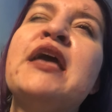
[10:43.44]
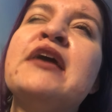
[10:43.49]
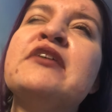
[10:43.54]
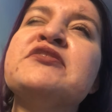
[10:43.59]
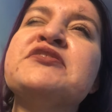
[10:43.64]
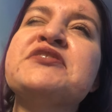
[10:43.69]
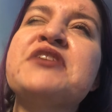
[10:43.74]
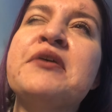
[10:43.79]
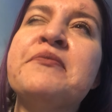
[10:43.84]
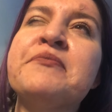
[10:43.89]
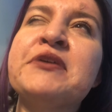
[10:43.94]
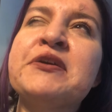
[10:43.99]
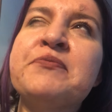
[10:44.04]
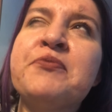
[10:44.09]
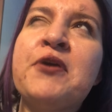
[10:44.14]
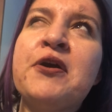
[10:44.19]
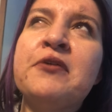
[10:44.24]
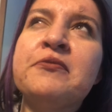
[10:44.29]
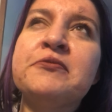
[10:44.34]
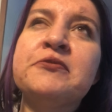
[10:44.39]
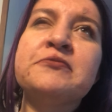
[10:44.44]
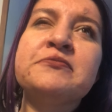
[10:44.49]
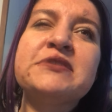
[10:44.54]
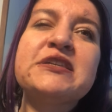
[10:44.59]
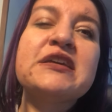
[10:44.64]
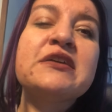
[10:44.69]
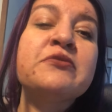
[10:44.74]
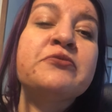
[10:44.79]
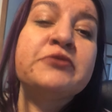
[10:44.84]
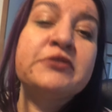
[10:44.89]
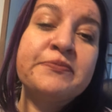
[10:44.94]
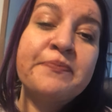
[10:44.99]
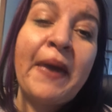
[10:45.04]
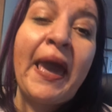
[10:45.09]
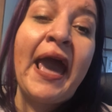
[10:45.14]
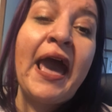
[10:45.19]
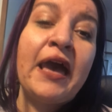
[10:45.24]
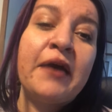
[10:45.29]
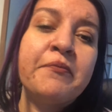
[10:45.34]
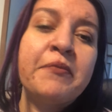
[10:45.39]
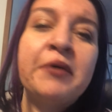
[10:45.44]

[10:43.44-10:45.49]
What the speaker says: stomach problems. It was bad.